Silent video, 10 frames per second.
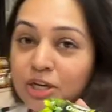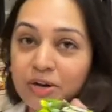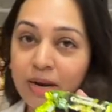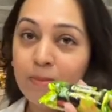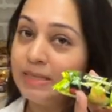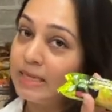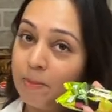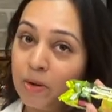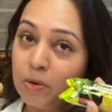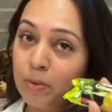cream is
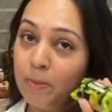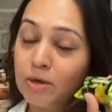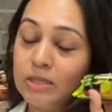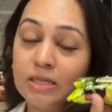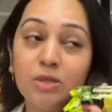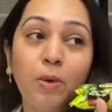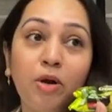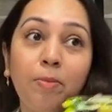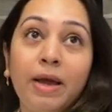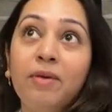coming with me because this is one of
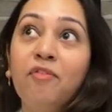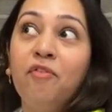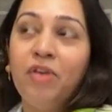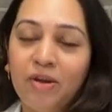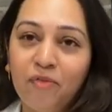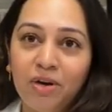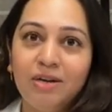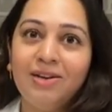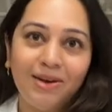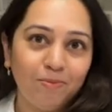my favorite
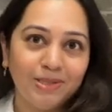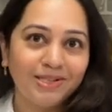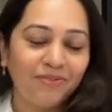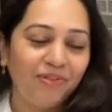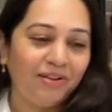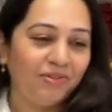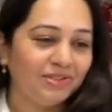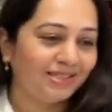cream biscuit flavors.